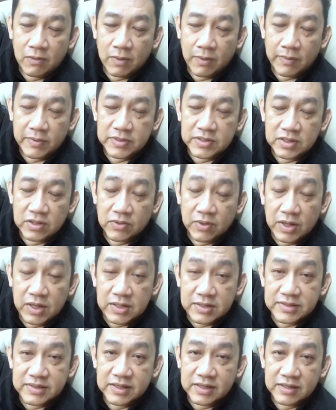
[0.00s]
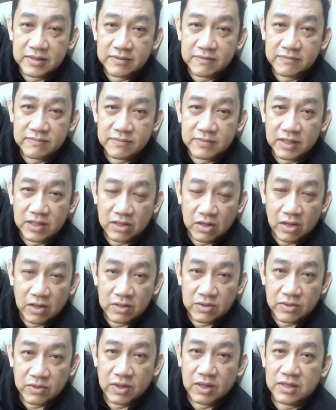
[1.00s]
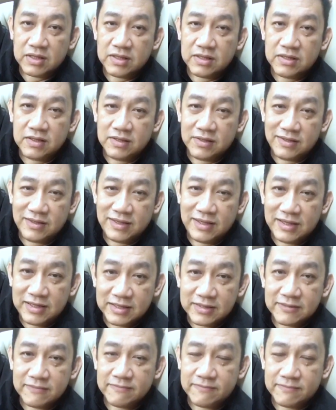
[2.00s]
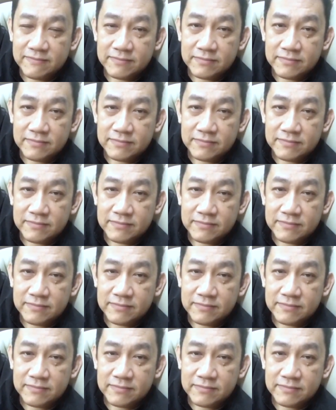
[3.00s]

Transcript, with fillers: What was the greatest thing that God created in Eden?